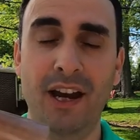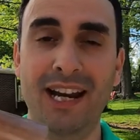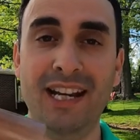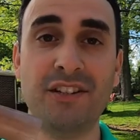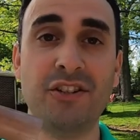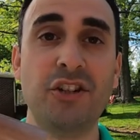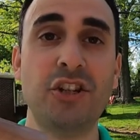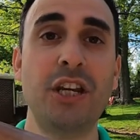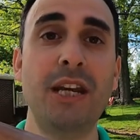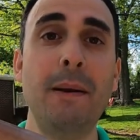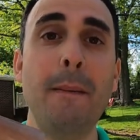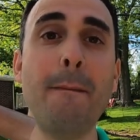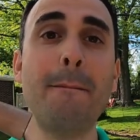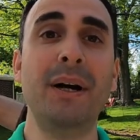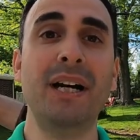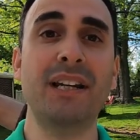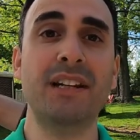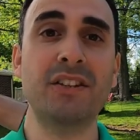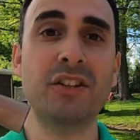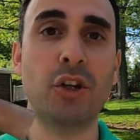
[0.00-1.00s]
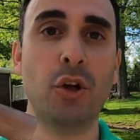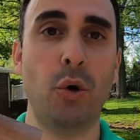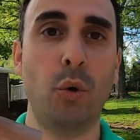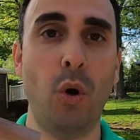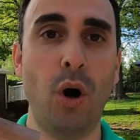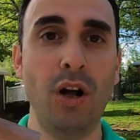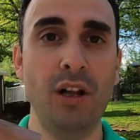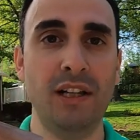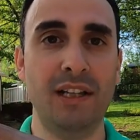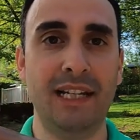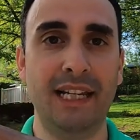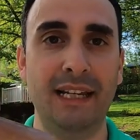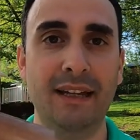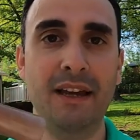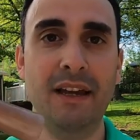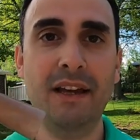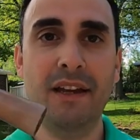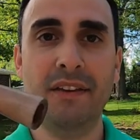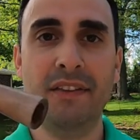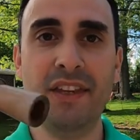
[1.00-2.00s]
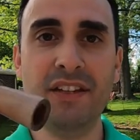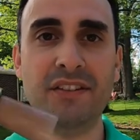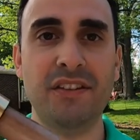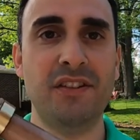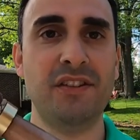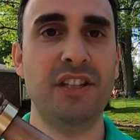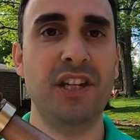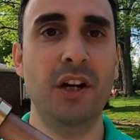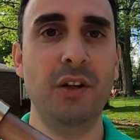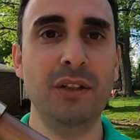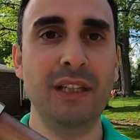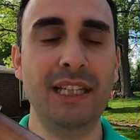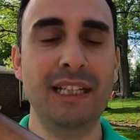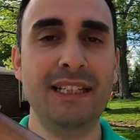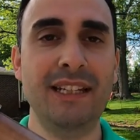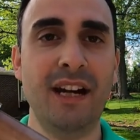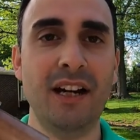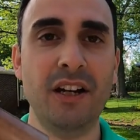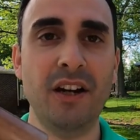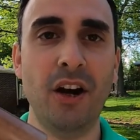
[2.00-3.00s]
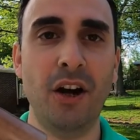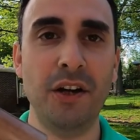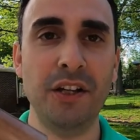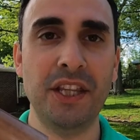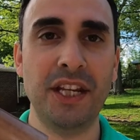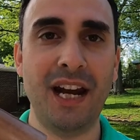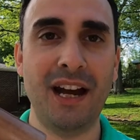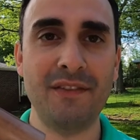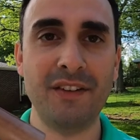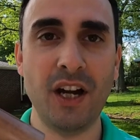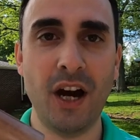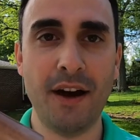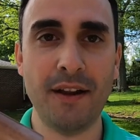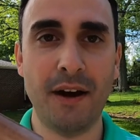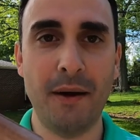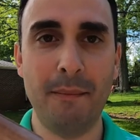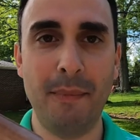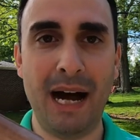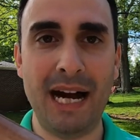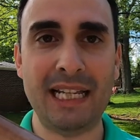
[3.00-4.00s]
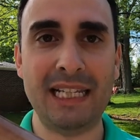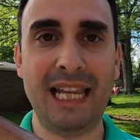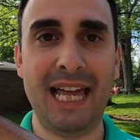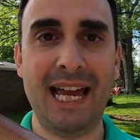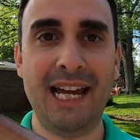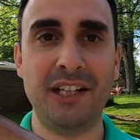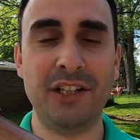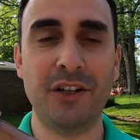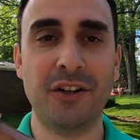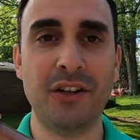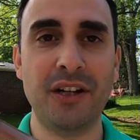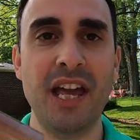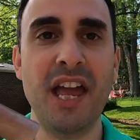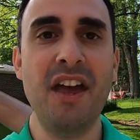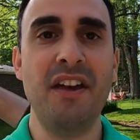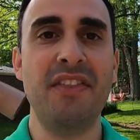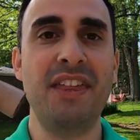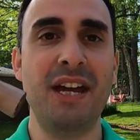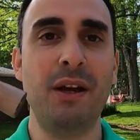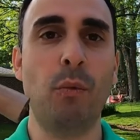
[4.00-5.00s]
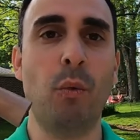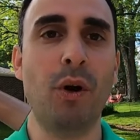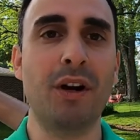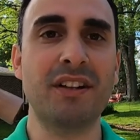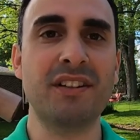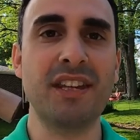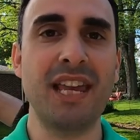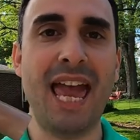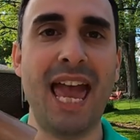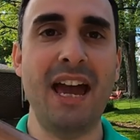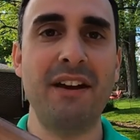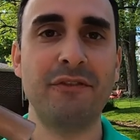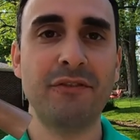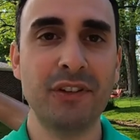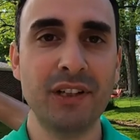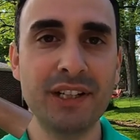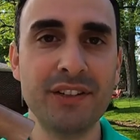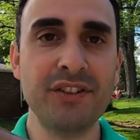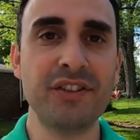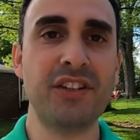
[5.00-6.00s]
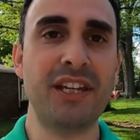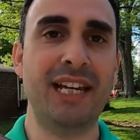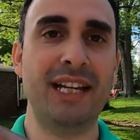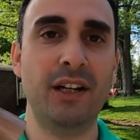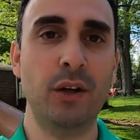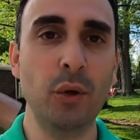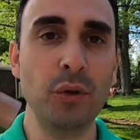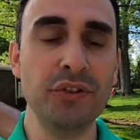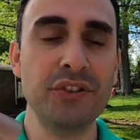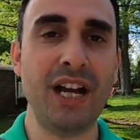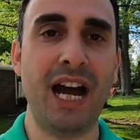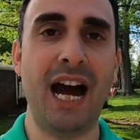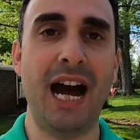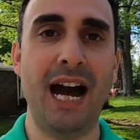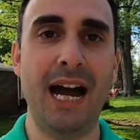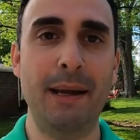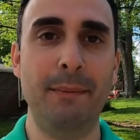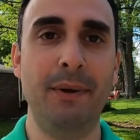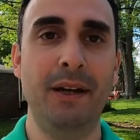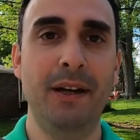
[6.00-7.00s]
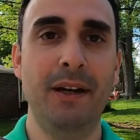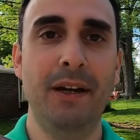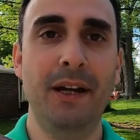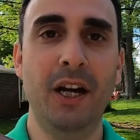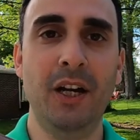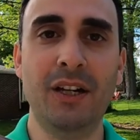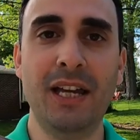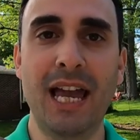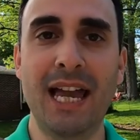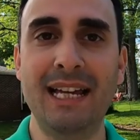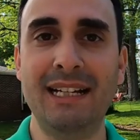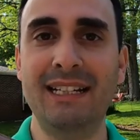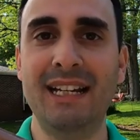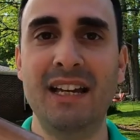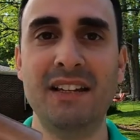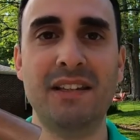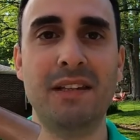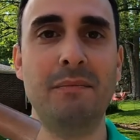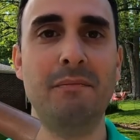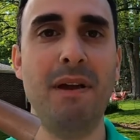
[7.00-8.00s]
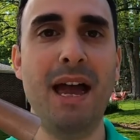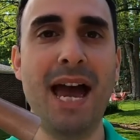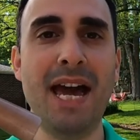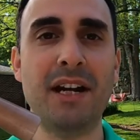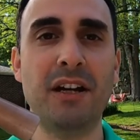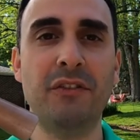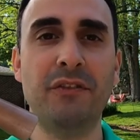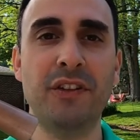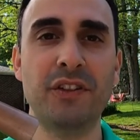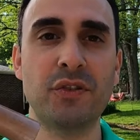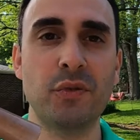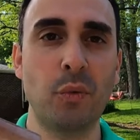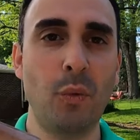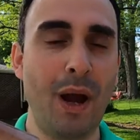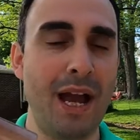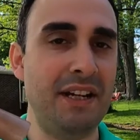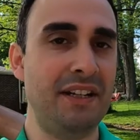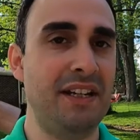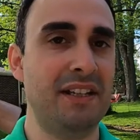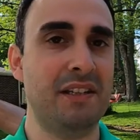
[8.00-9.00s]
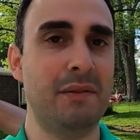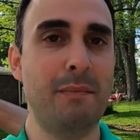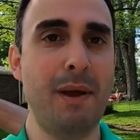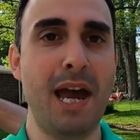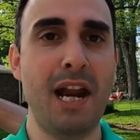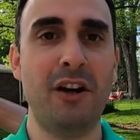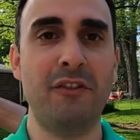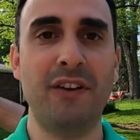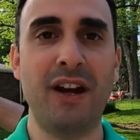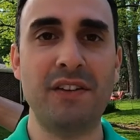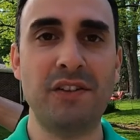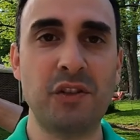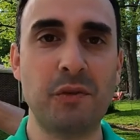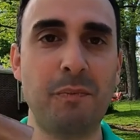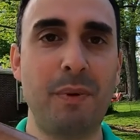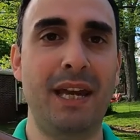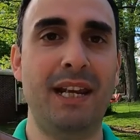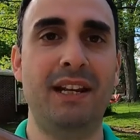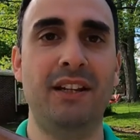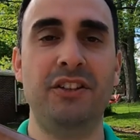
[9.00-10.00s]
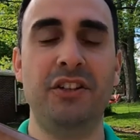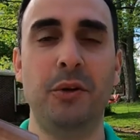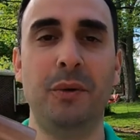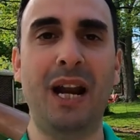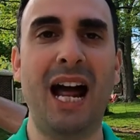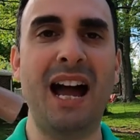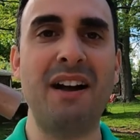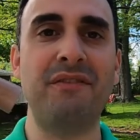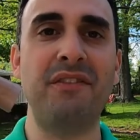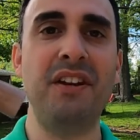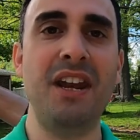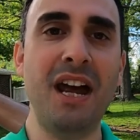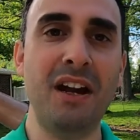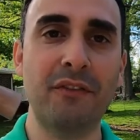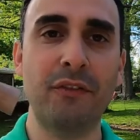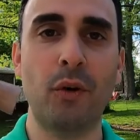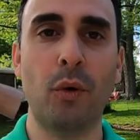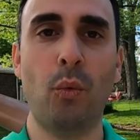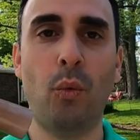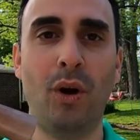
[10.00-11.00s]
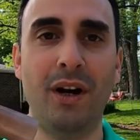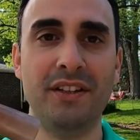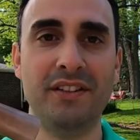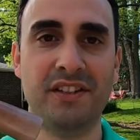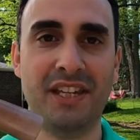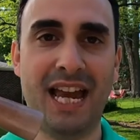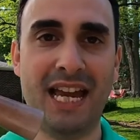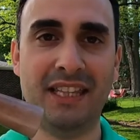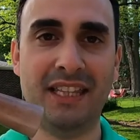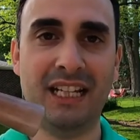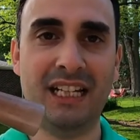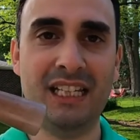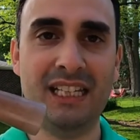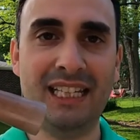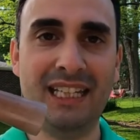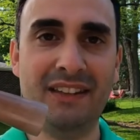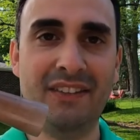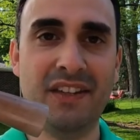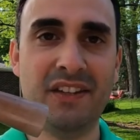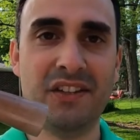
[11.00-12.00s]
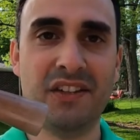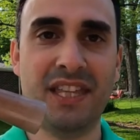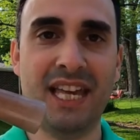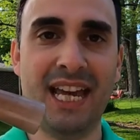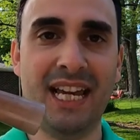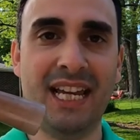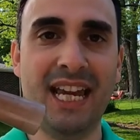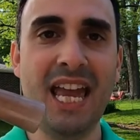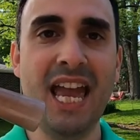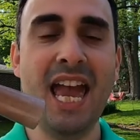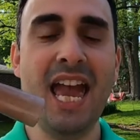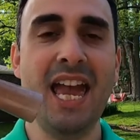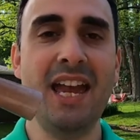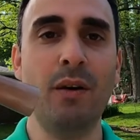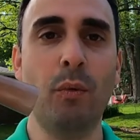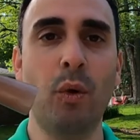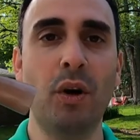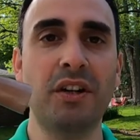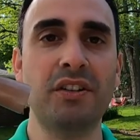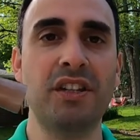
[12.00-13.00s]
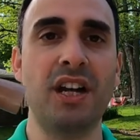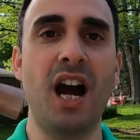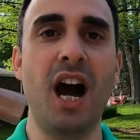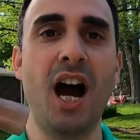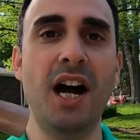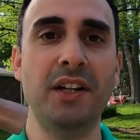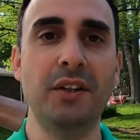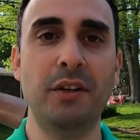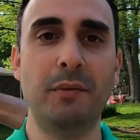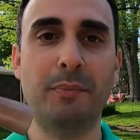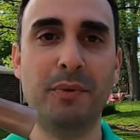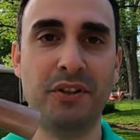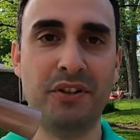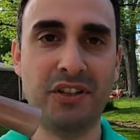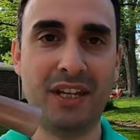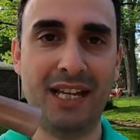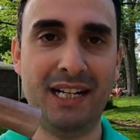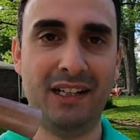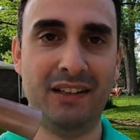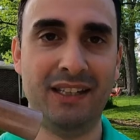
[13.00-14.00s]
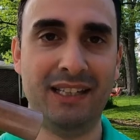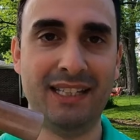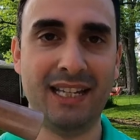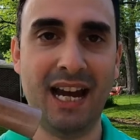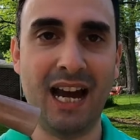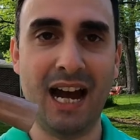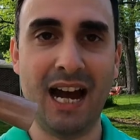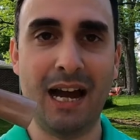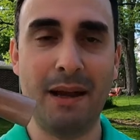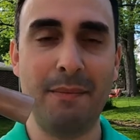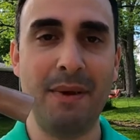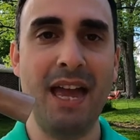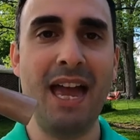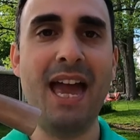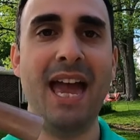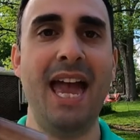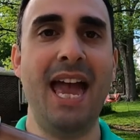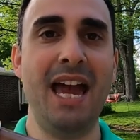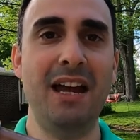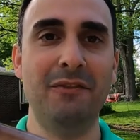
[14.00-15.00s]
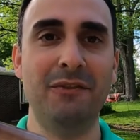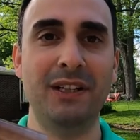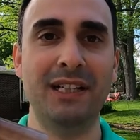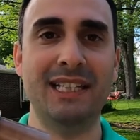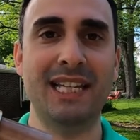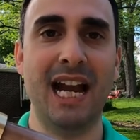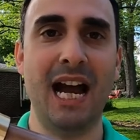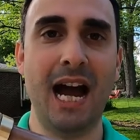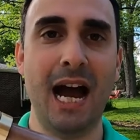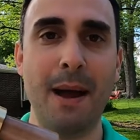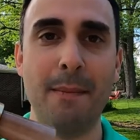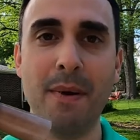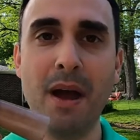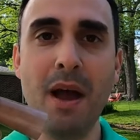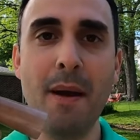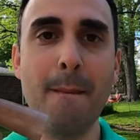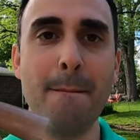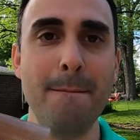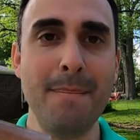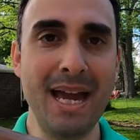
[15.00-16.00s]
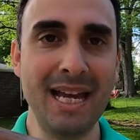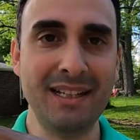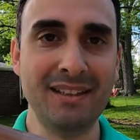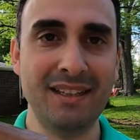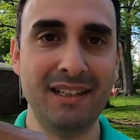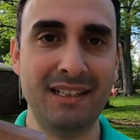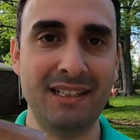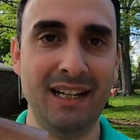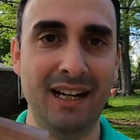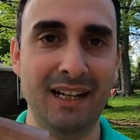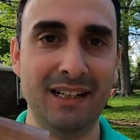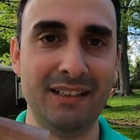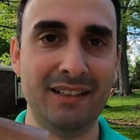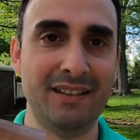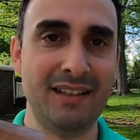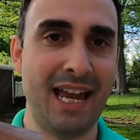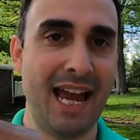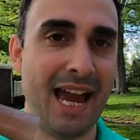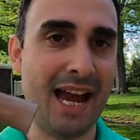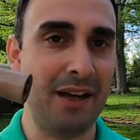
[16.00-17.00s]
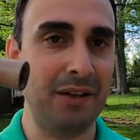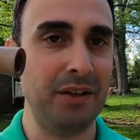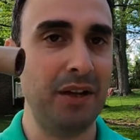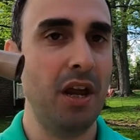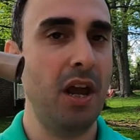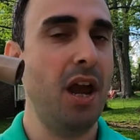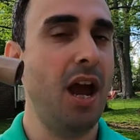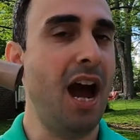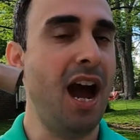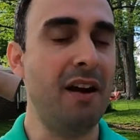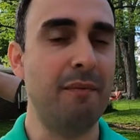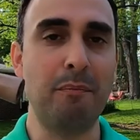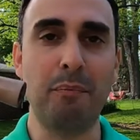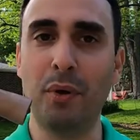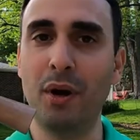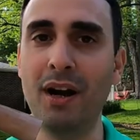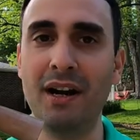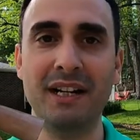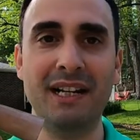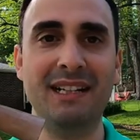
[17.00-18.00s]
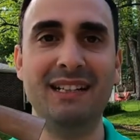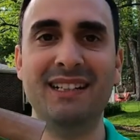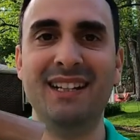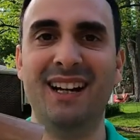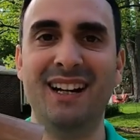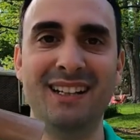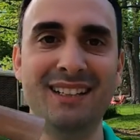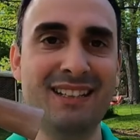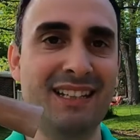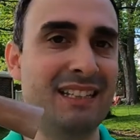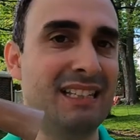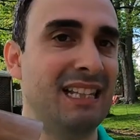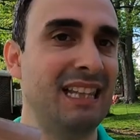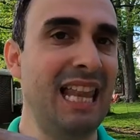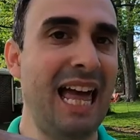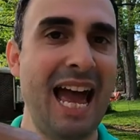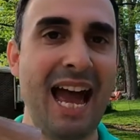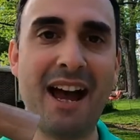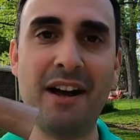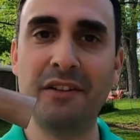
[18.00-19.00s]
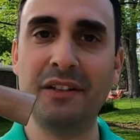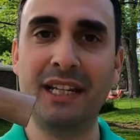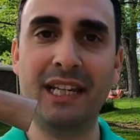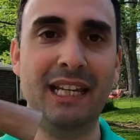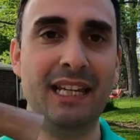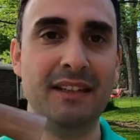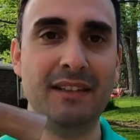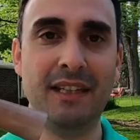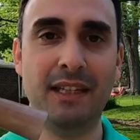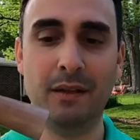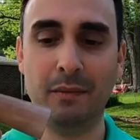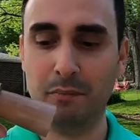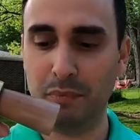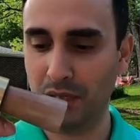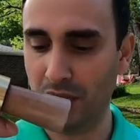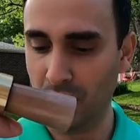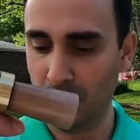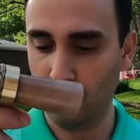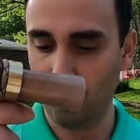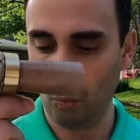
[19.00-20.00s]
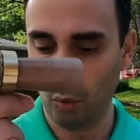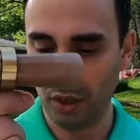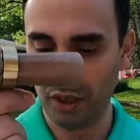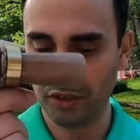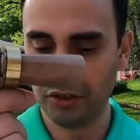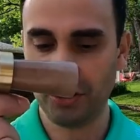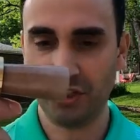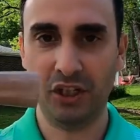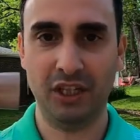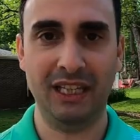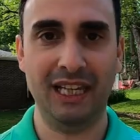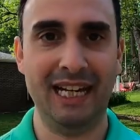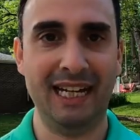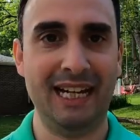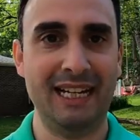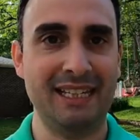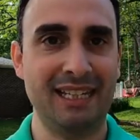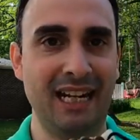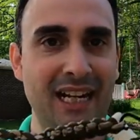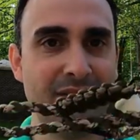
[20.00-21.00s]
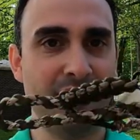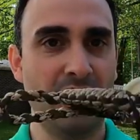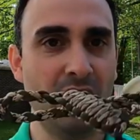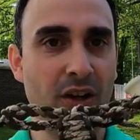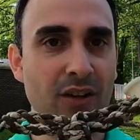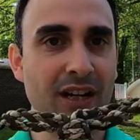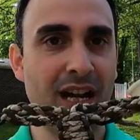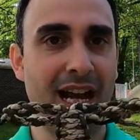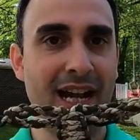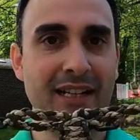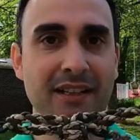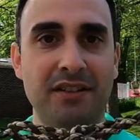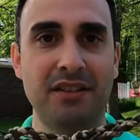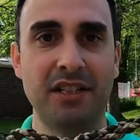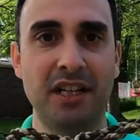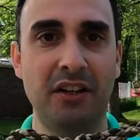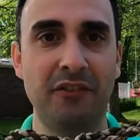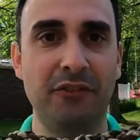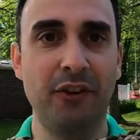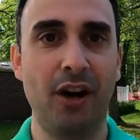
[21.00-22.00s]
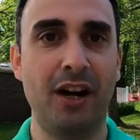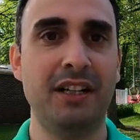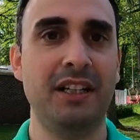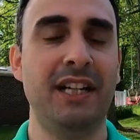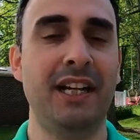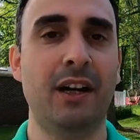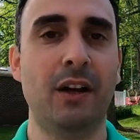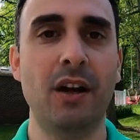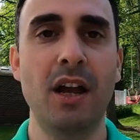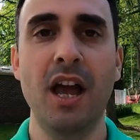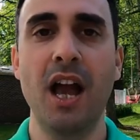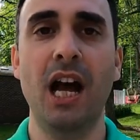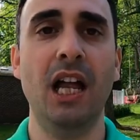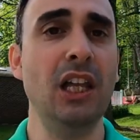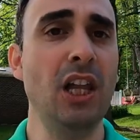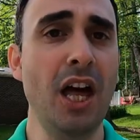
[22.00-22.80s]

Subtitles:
It's cheap, but it's quality. This is the only duck call that I've got on my lanyard that works every single time. Okay, doesn't matter if it's wet, doesn't matter if I spit into it. I've never once had to clean this thing. It works 100% of the time, every time, makes a duck sound. I brought in ducks, it's loud, easy to blow, works good. Like I said, I've got all kind of stuff on here.